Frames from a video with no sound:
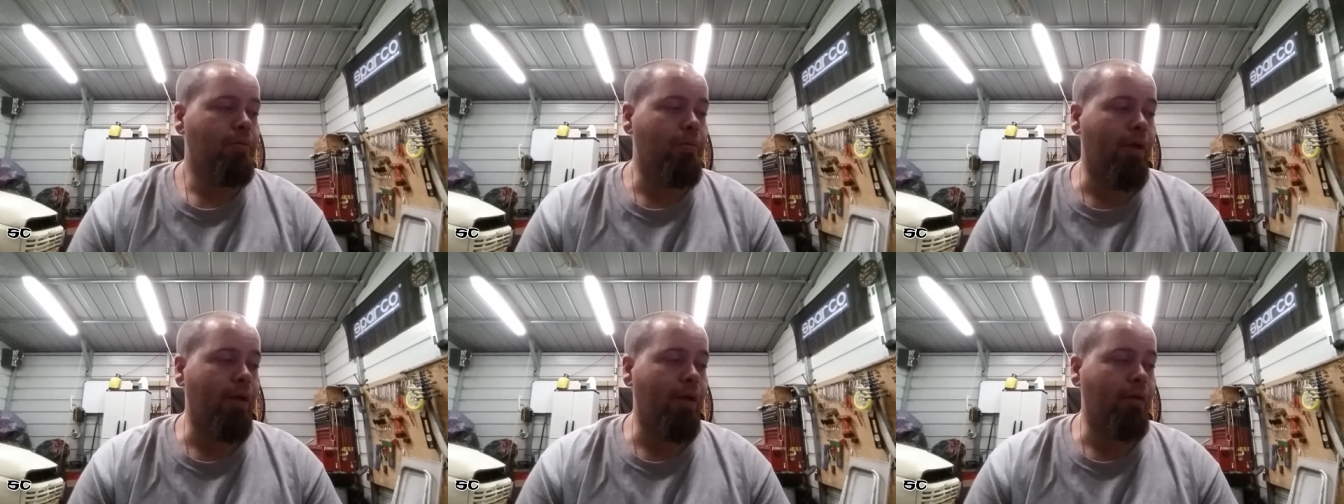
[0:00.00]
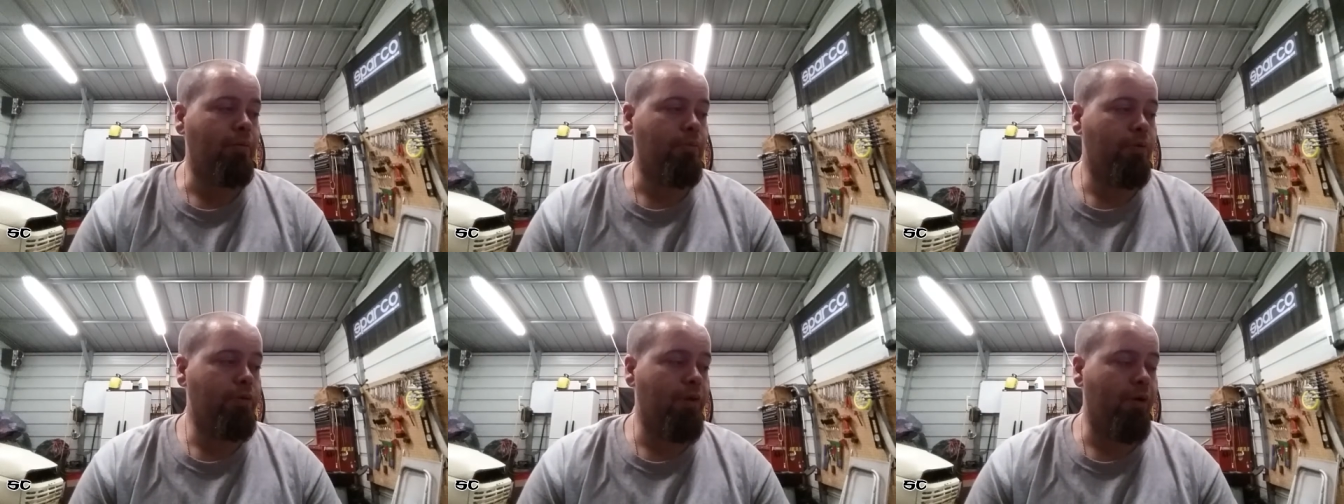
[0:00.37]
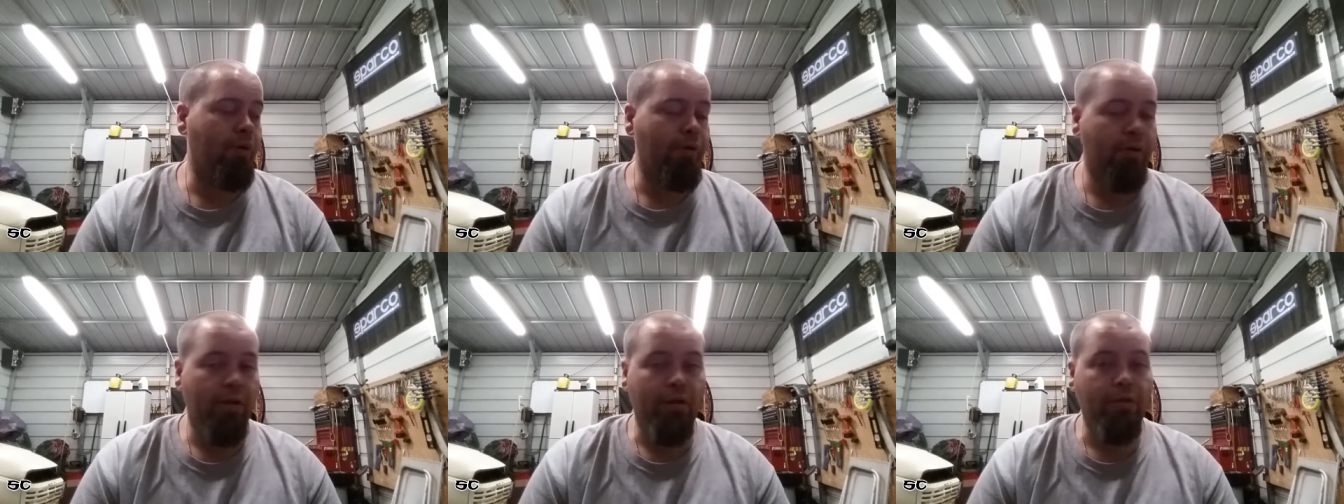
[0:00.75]
And we're
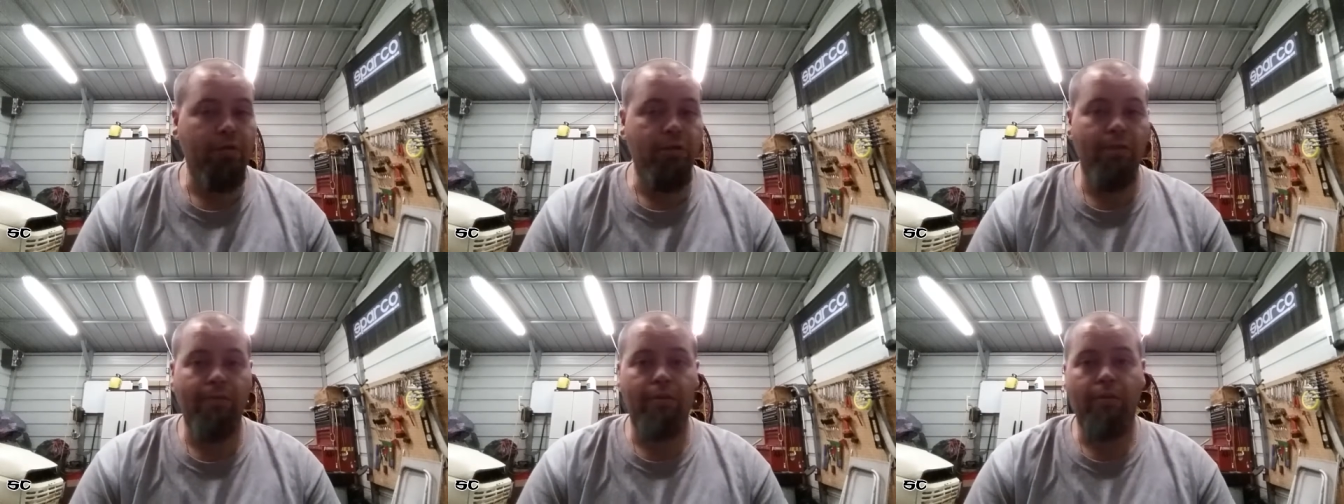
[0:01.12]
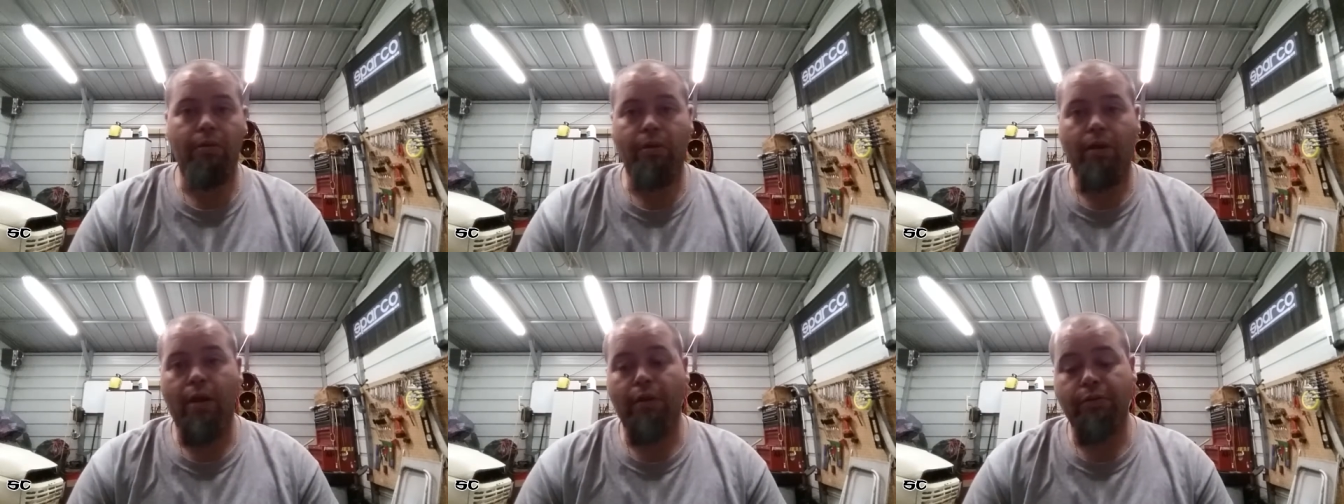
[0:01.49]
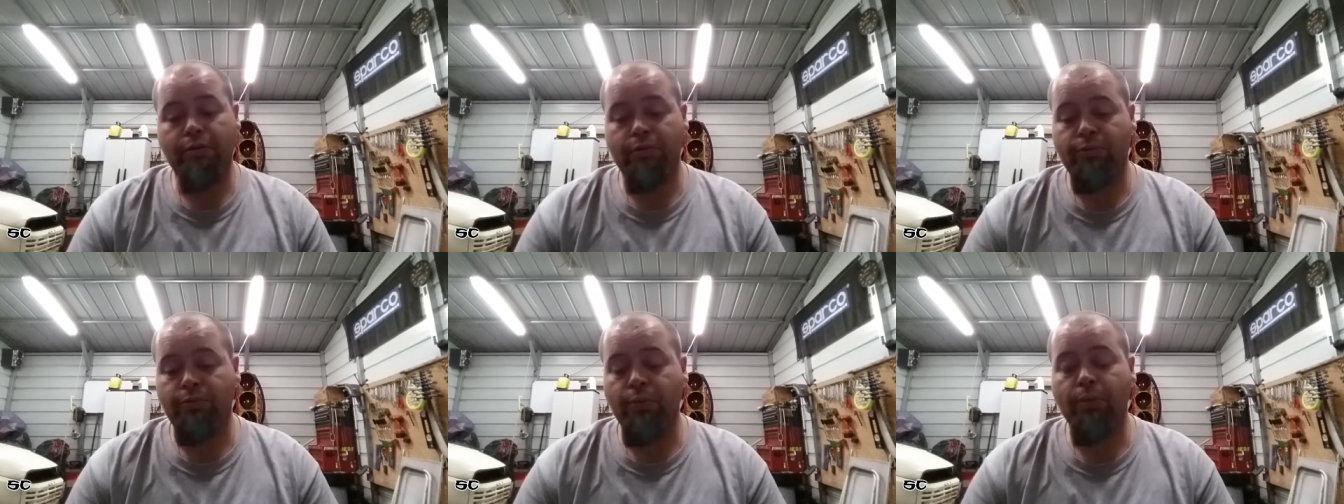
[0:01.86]
talking like seven hundred dollars,
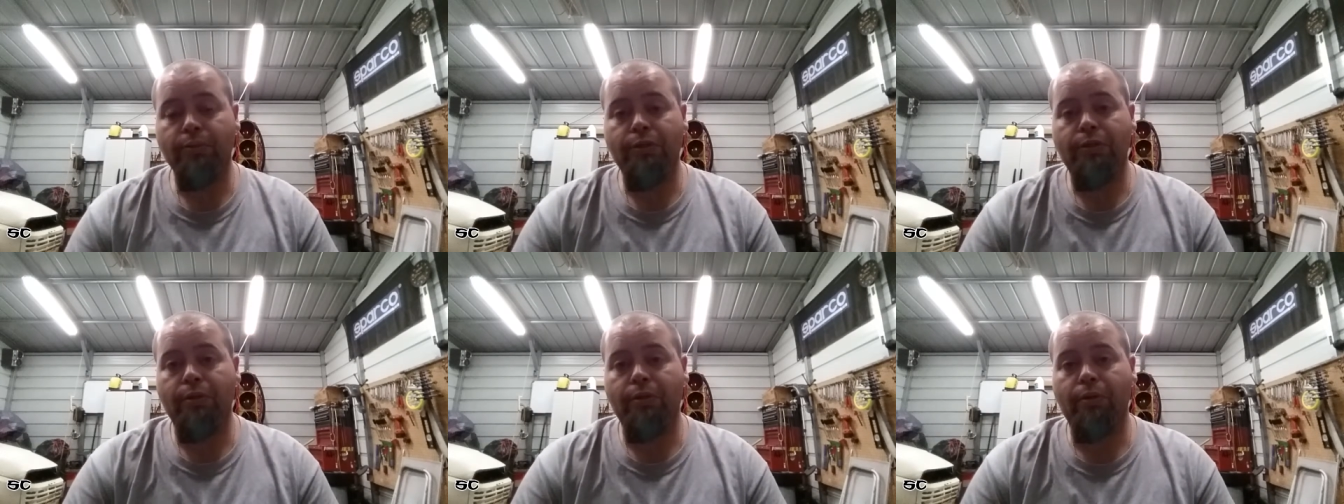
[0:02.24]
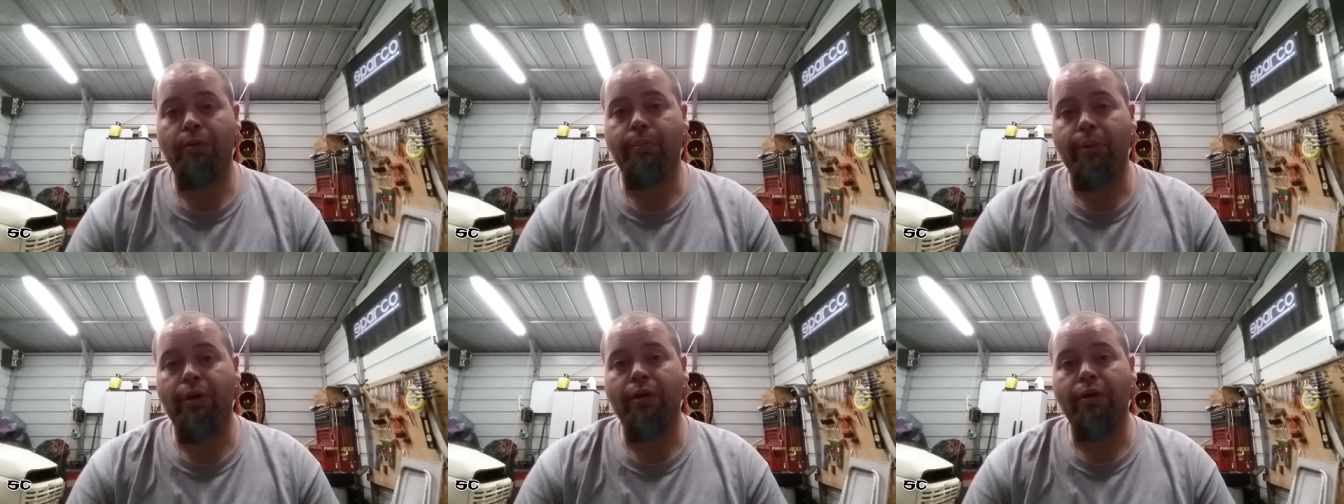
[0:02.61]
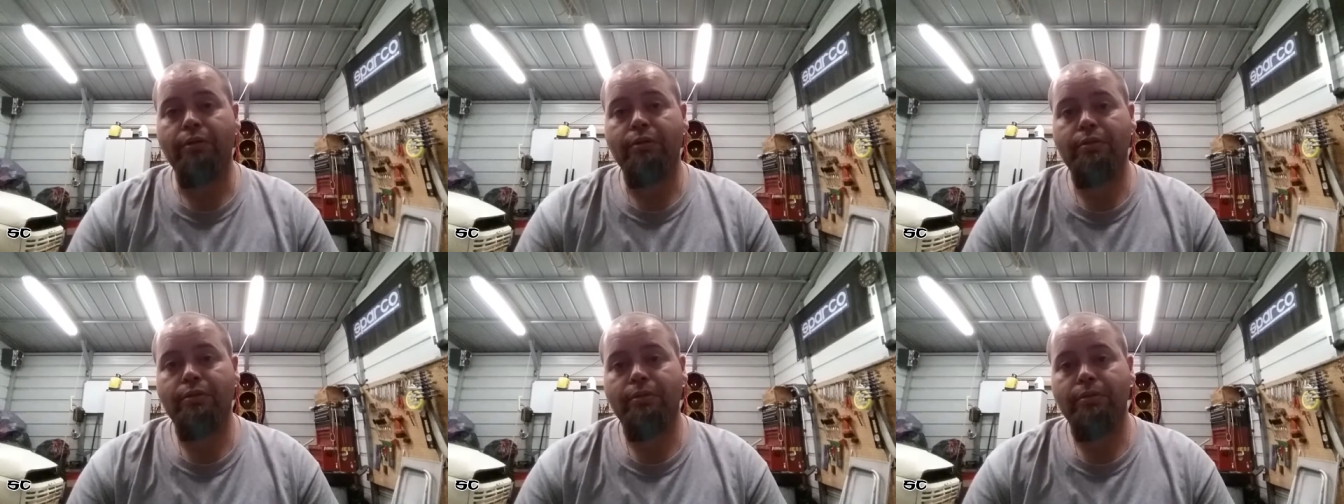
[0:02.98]
so fourteen hundred
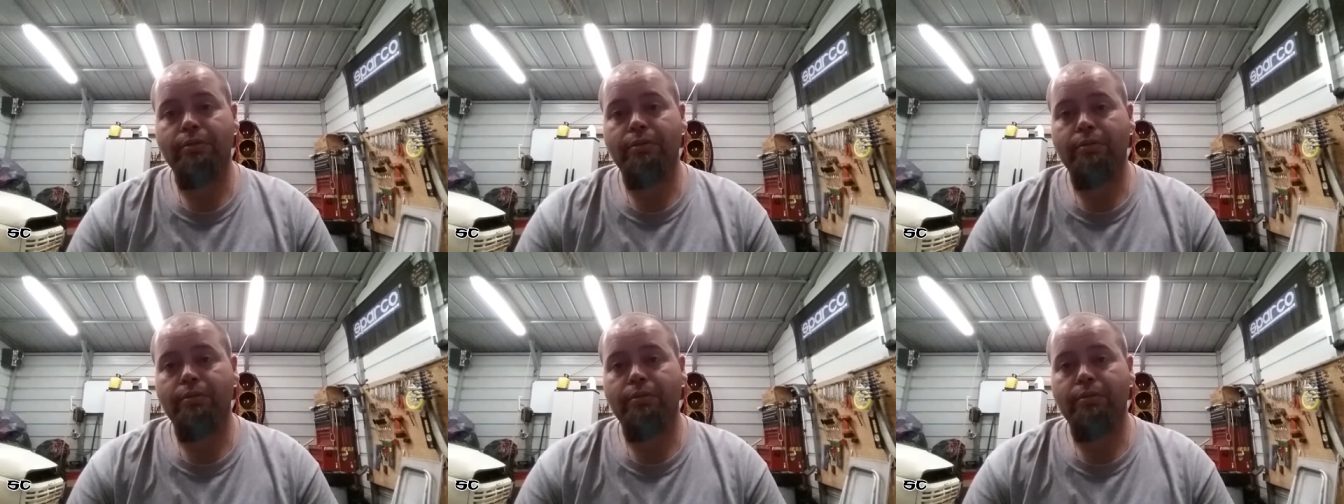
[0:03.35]
bucks,